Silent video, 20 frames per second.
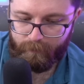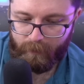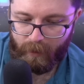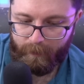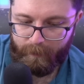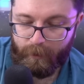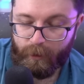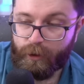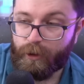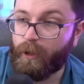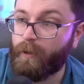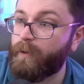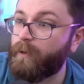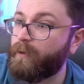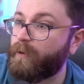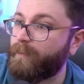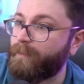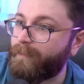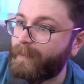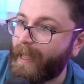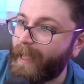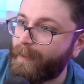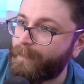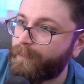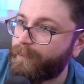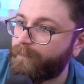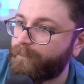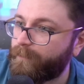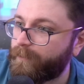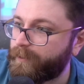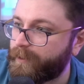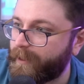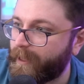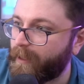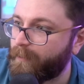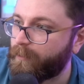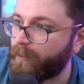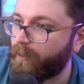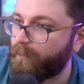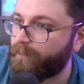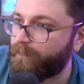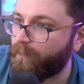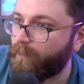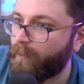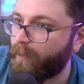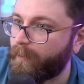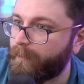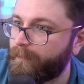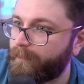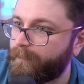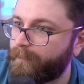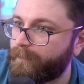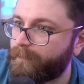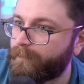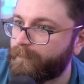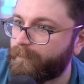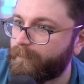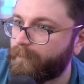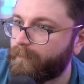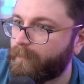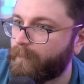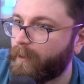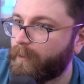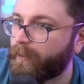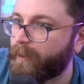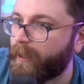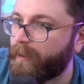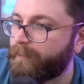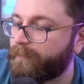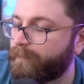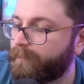I'm going to show you the map for Diablo 4. Okay.